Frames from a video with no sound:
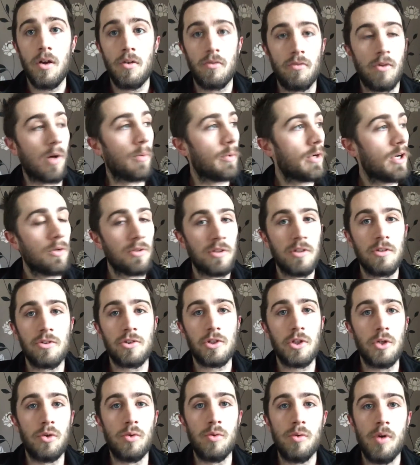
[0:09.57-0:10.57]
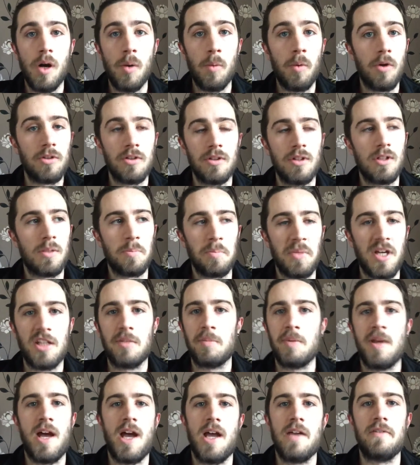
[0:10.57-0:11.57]
Right, when I was in school, I wasn't the
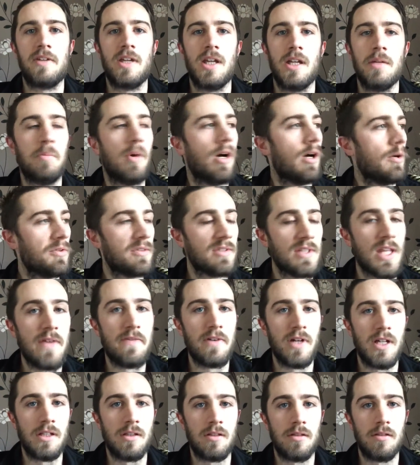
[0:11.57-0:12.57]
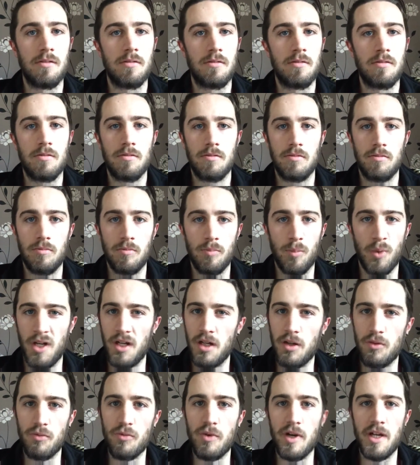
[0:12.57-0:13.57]
best behaved kid, but I was never one
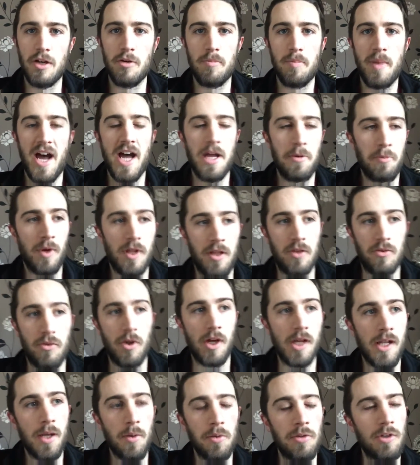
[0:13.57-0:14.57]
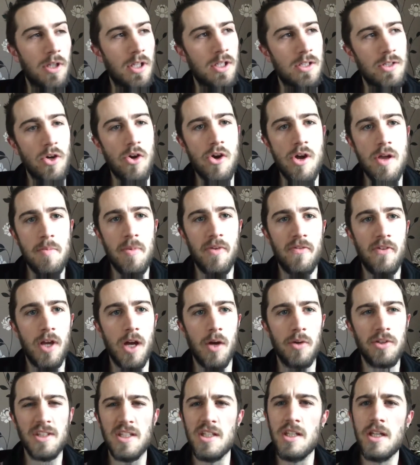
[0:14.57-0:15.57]
of the real bad ones, right? There was a time, I think
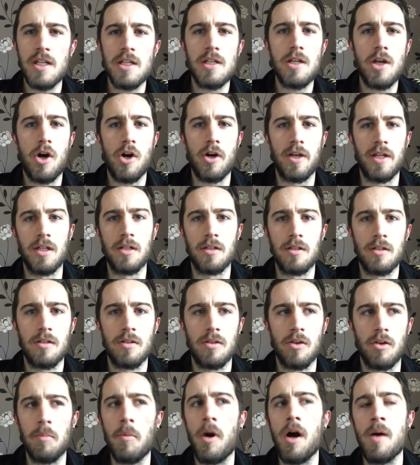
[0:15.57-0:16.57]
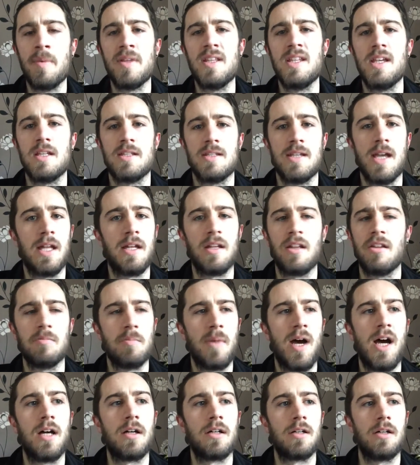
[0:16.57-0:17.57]
I was in year 9, or it might have been year 10, doesn't
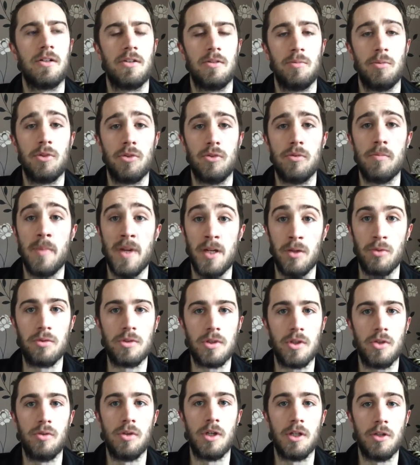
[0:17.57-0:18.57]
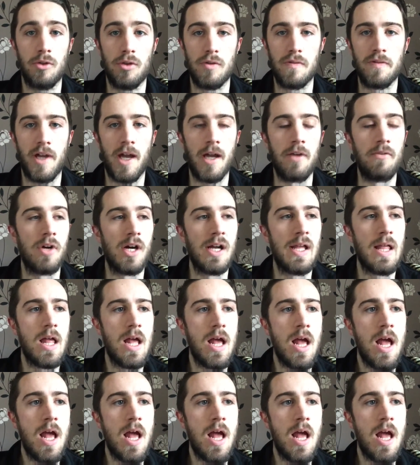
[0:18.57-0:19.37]
matter, because it was all middle school at Northgate, right?